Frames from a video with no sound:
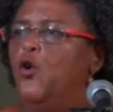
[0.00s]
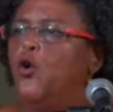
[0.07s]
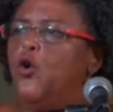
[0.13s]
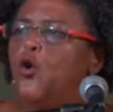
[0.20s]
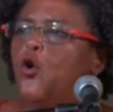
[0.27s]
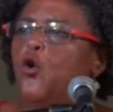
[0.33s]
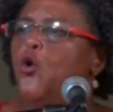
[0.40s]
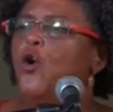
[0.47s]

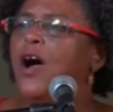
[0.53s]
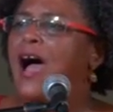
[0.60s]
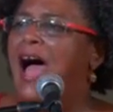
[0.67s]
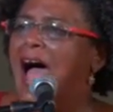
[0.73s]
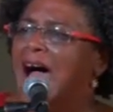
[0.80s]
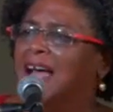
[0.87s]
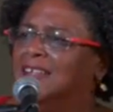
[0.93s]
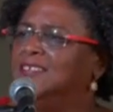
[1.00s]
Who
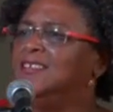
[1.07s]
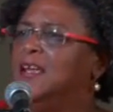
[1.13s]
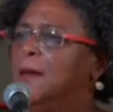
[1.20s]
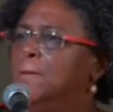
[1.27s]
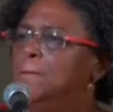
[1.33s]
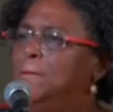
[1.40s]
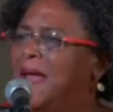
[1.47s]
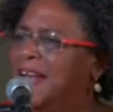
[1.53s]
has
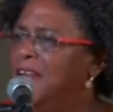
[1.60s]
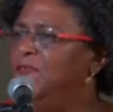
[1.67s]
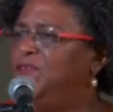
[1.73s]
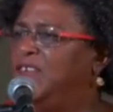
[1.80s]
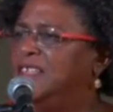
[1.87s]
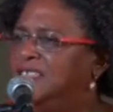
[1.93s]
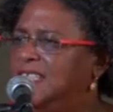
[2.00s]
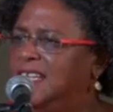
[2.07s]

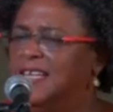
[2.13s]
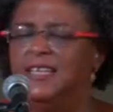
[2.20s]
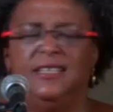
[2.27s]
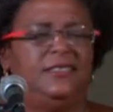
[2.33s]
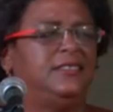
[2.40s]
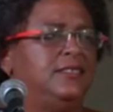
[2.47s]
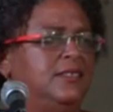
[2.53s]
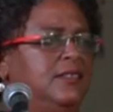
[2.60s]

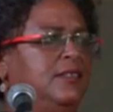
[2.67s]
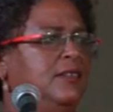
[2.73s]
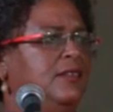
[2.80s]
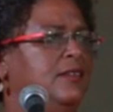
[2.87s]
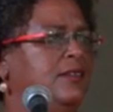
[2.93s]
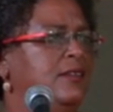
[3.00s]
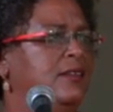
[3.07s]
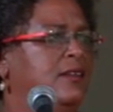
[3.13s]
benefited
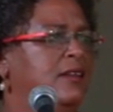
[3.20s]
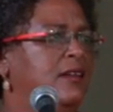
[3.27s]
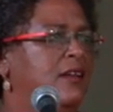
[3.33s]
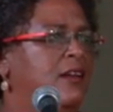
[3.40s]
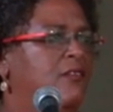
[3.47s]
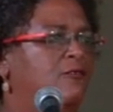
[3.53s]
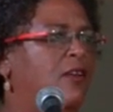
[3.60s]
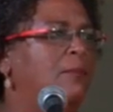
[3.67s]

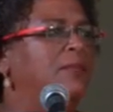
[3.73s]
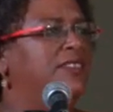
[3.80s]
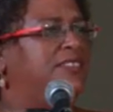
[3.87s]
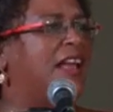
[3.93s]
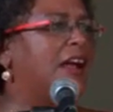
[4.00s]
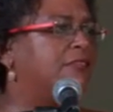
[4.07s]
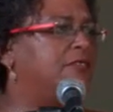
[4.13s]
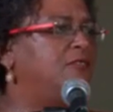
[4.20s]
from the
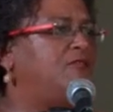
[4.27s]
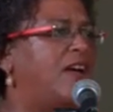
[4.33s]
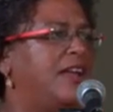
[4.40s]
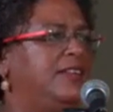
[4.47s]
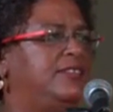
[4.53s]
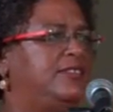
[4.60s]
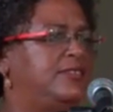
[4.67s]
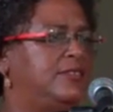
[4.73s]

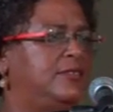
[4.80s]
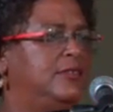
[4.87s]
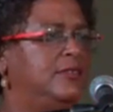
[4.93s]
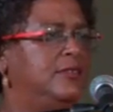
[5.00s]
sacrifice?